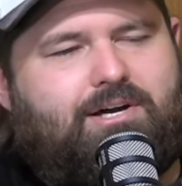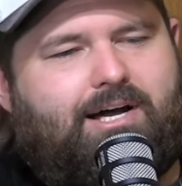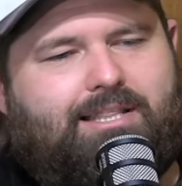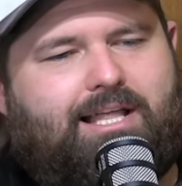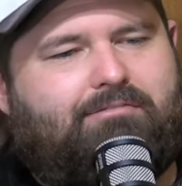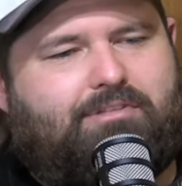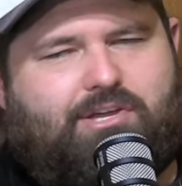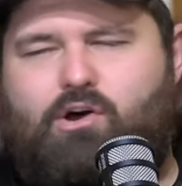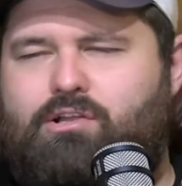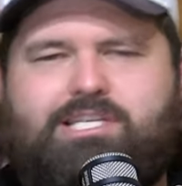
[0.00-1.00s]
I love the
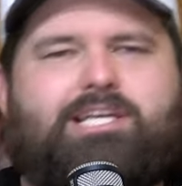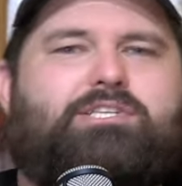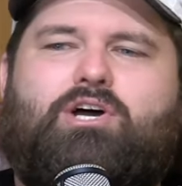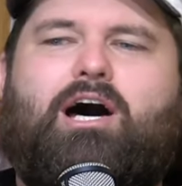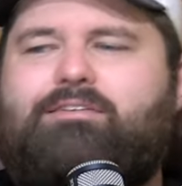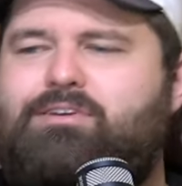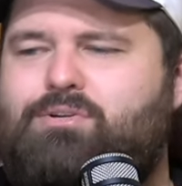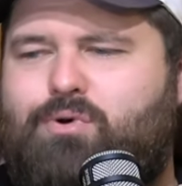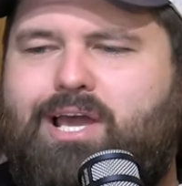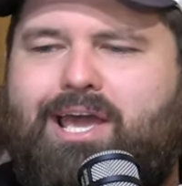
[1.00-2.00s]
content side of
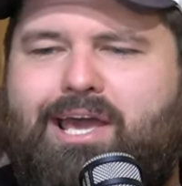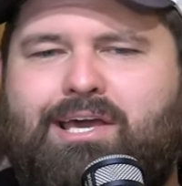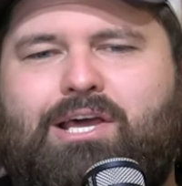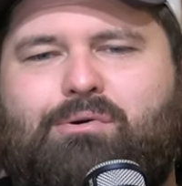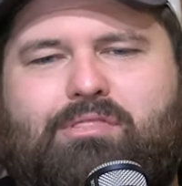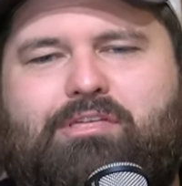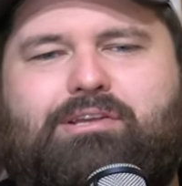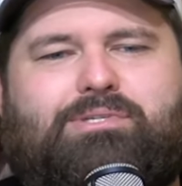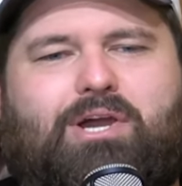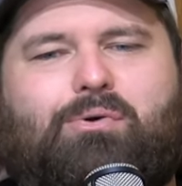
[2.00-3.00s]
it where when
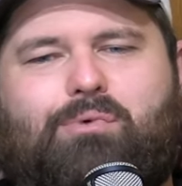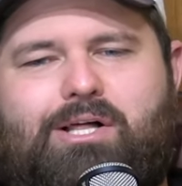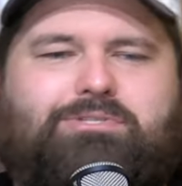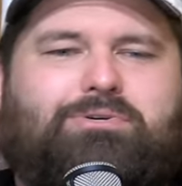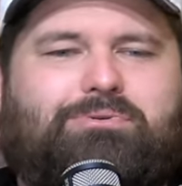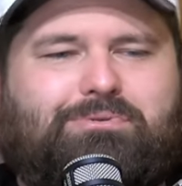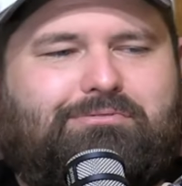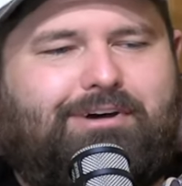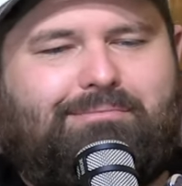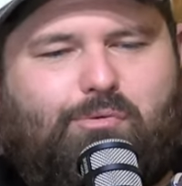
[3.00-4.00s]
things go well, it's all good
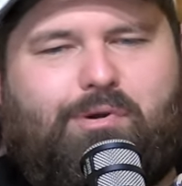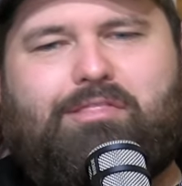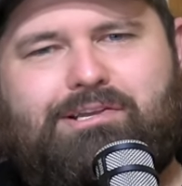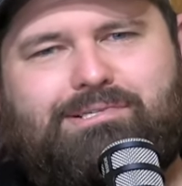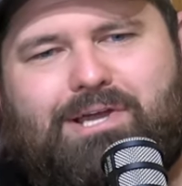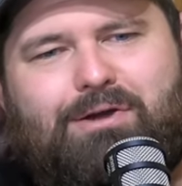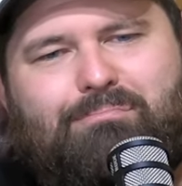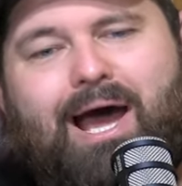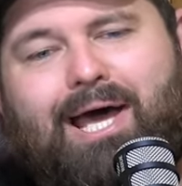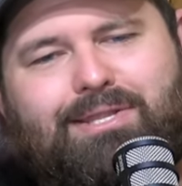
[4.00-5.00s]
fun. But when things go
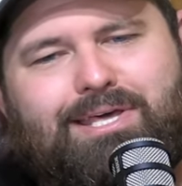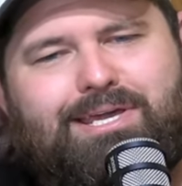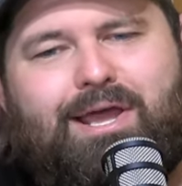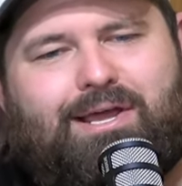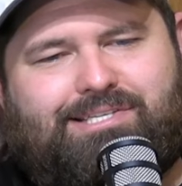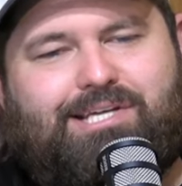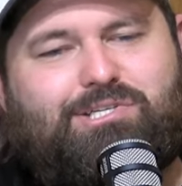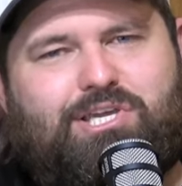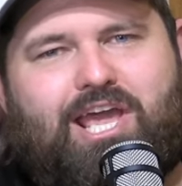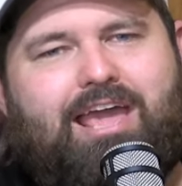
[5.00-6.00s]
badly, it's
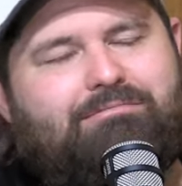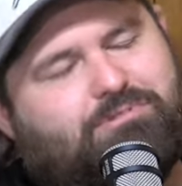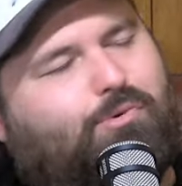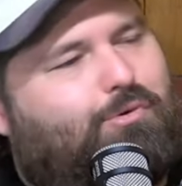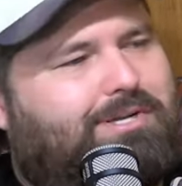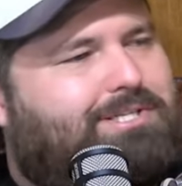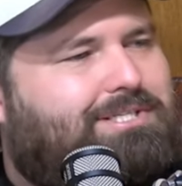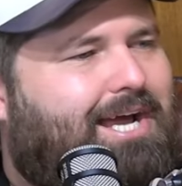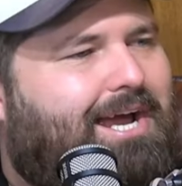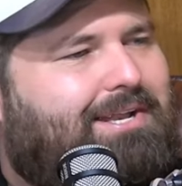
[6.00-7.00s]
actually heaps more
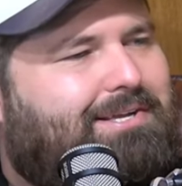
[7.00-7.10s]
entertaining.